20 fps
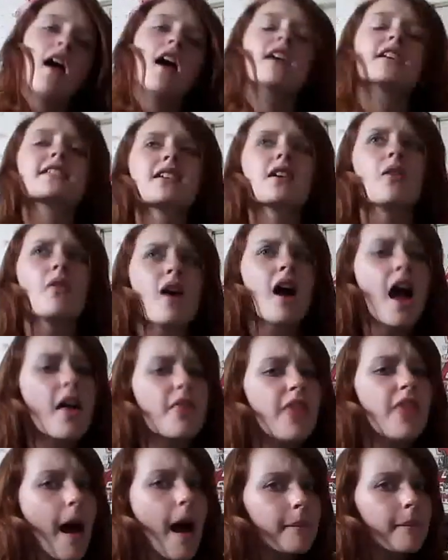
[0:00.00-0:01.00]
So
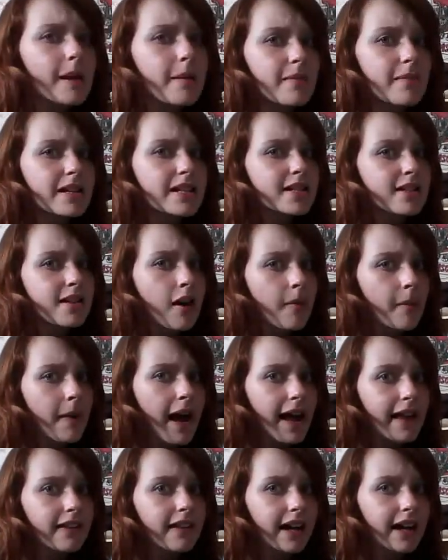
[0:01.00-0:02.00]
that made me so
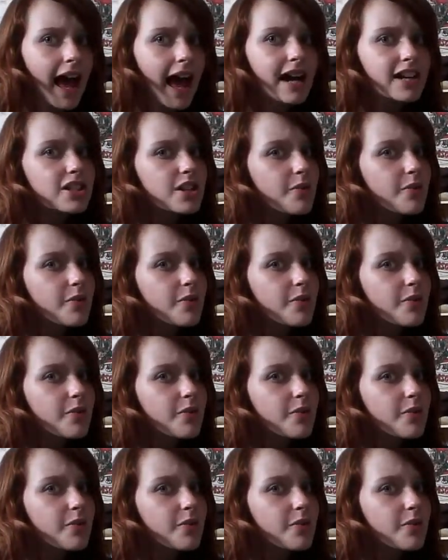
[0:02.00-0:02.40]
mad that I actually